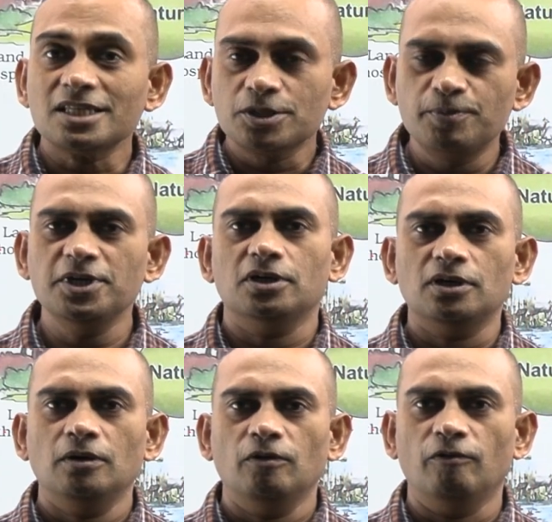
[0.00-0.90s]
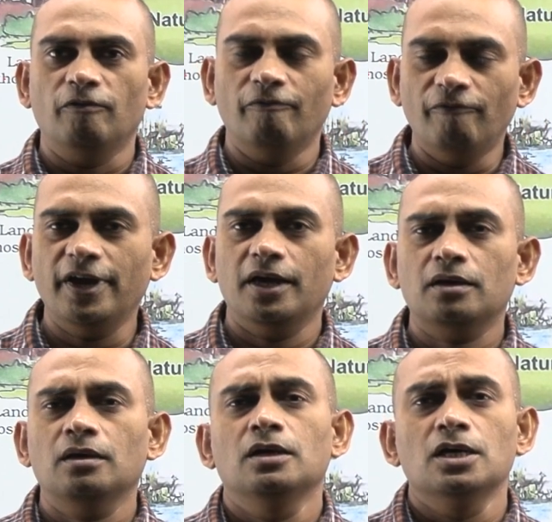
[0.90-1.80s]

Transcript: a sphere where